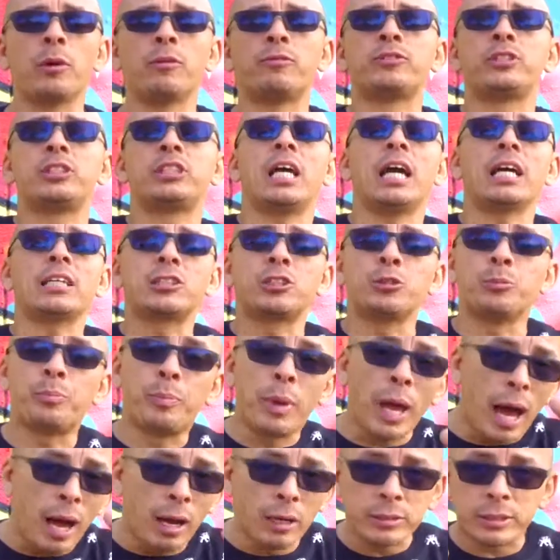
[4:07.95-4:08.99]
of checks and
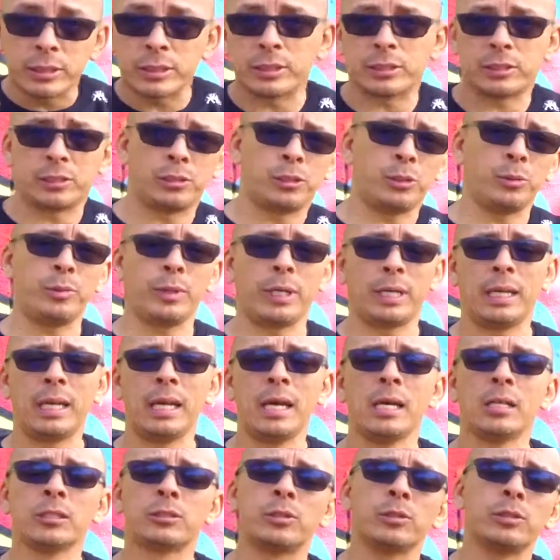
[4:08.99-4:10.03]
balances to it.
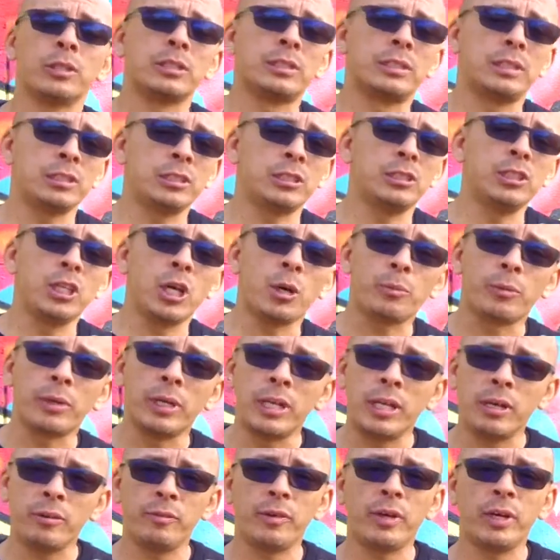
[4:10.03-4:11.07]
So the system that we
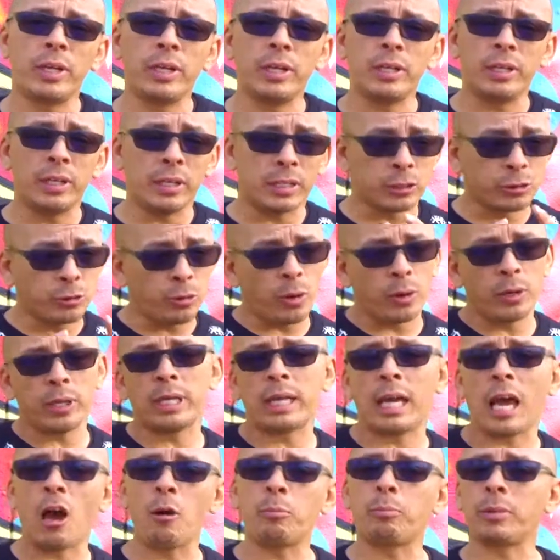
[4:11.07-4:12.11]
live under, this crony
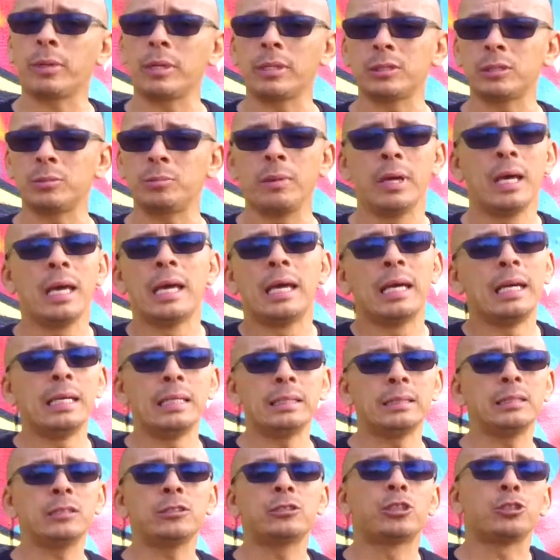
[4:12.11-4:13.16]
capitalism,
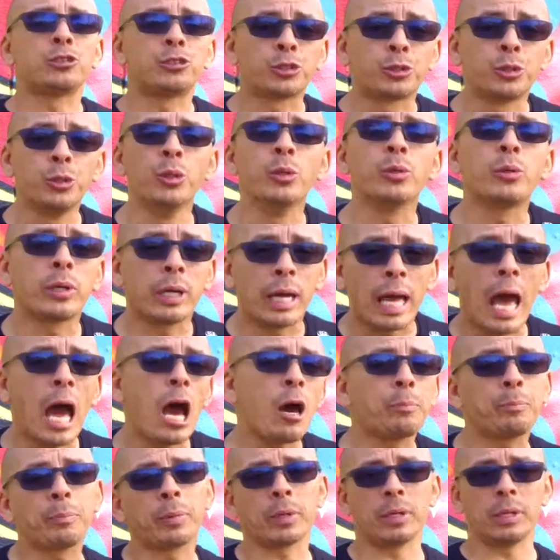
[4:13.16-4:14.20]
isn't the true
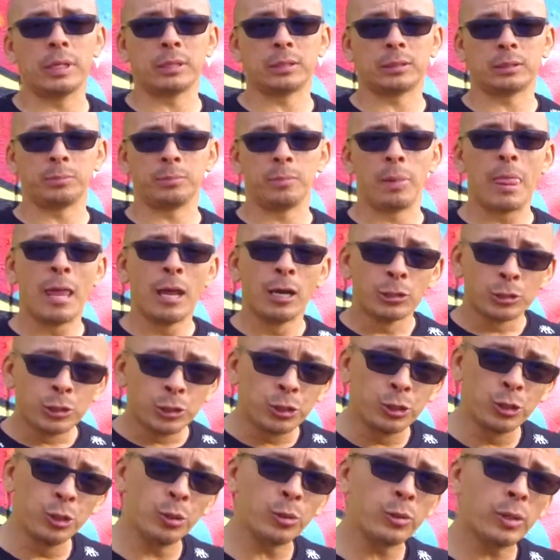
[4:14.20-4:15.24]
capitalism.
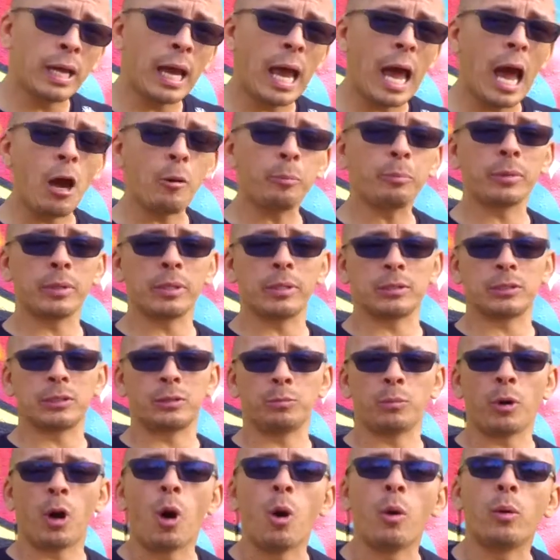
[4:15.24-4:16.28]
True
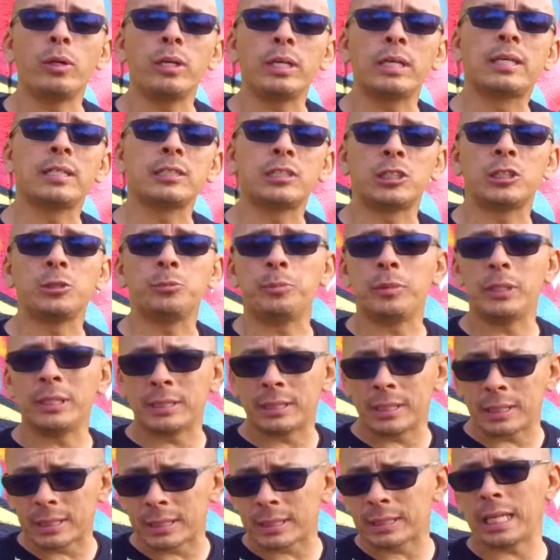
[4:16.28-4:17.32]
capitalism only can be
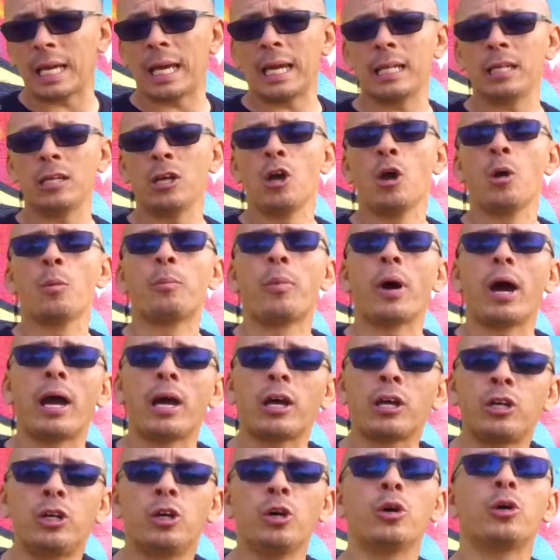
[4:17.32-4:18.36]
sustained by a
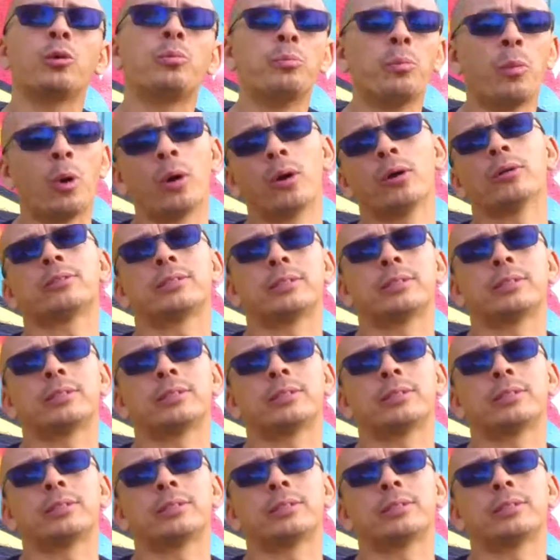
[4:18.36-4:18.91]
good moral